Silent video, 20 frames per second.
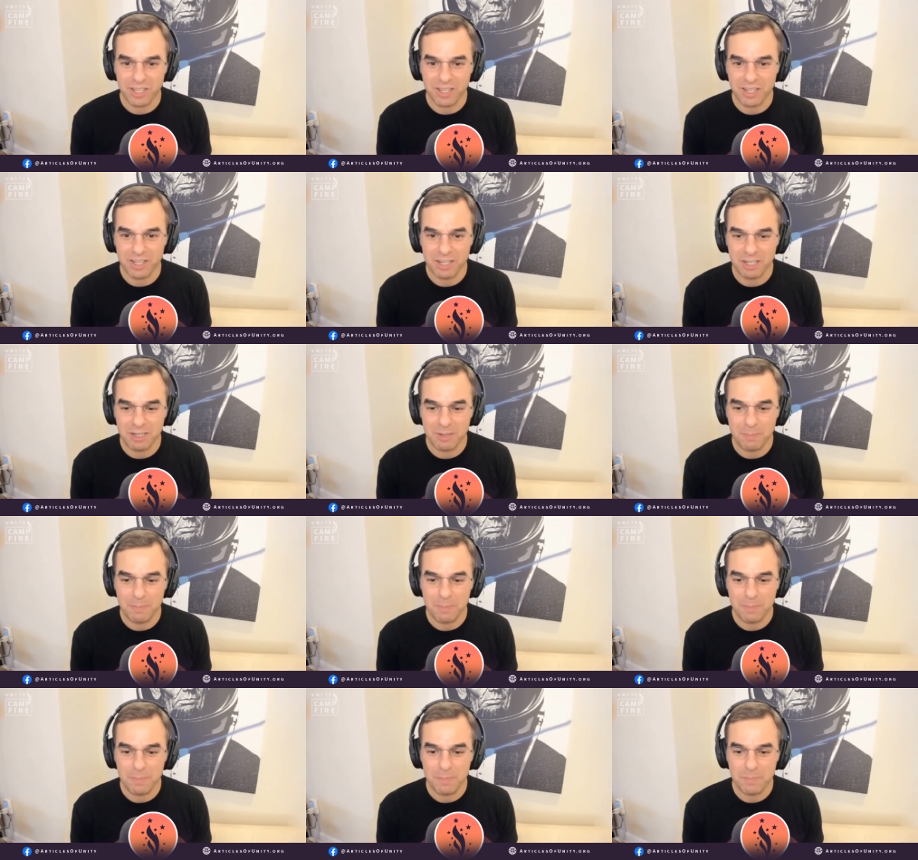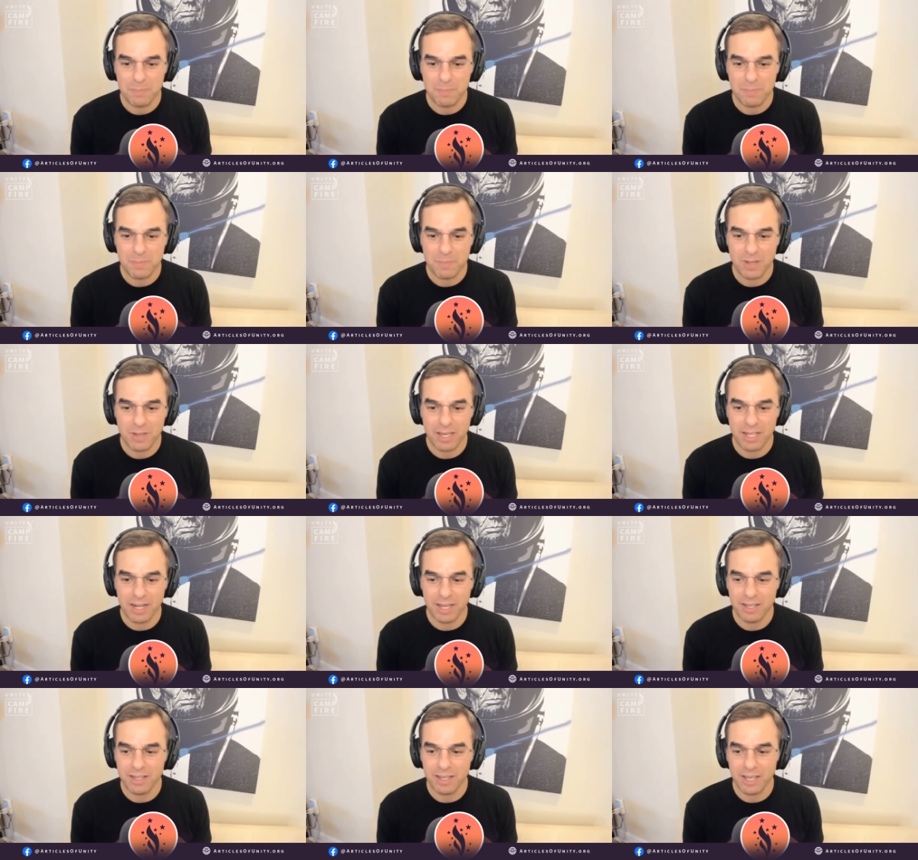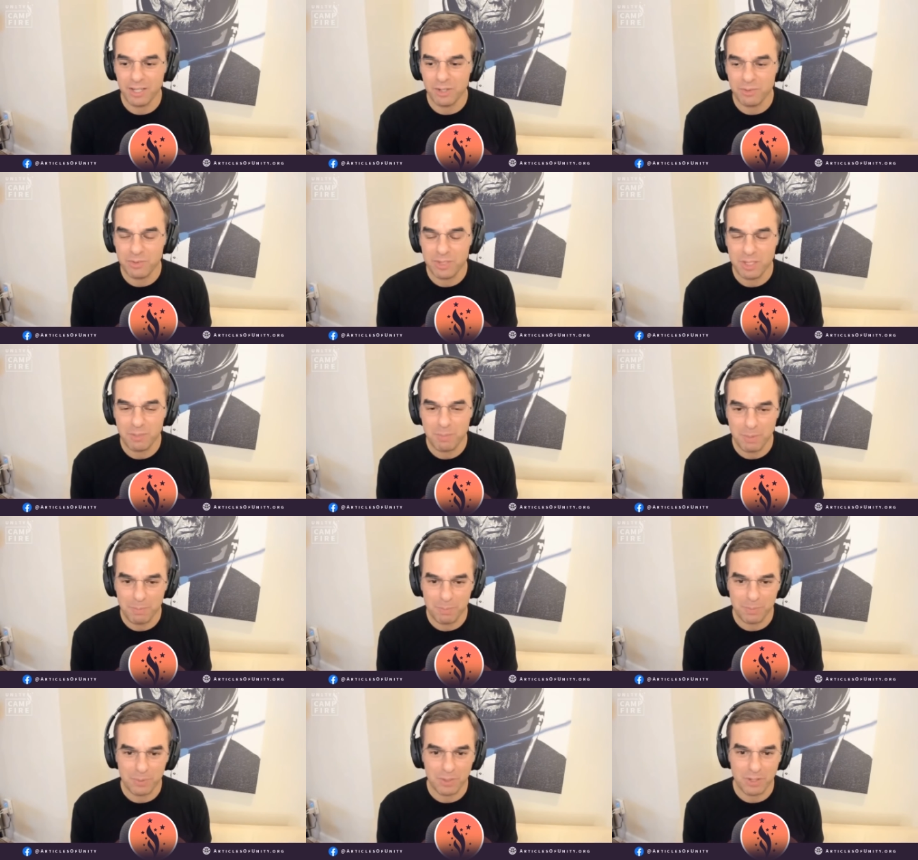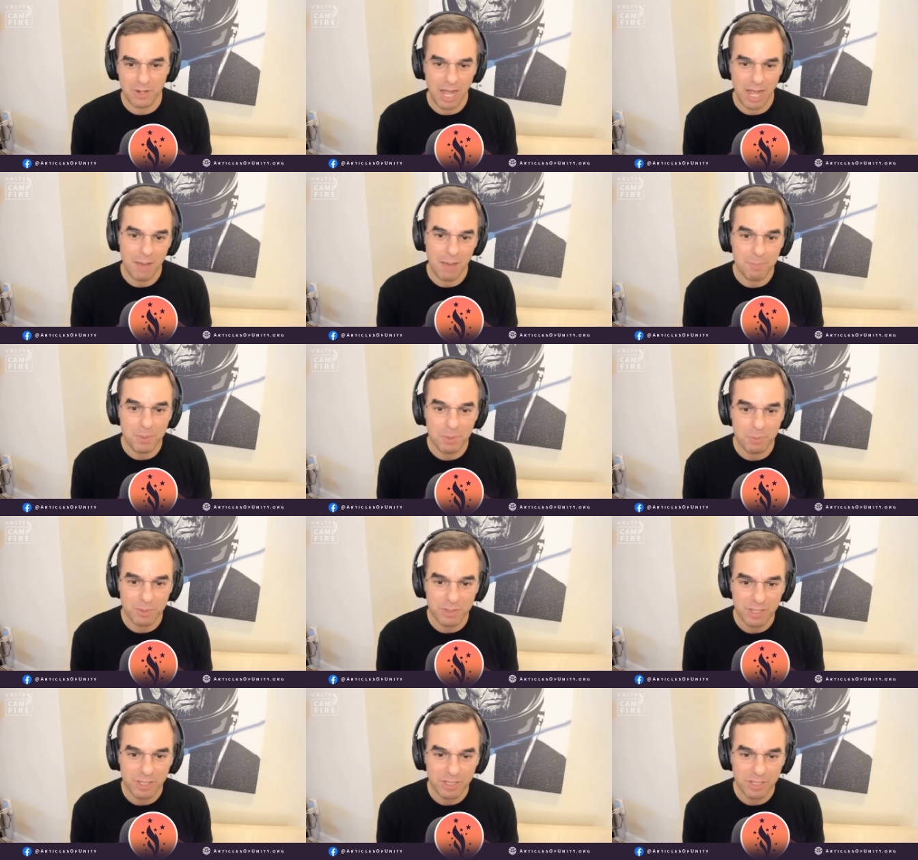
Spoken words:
And I don't think people are happy with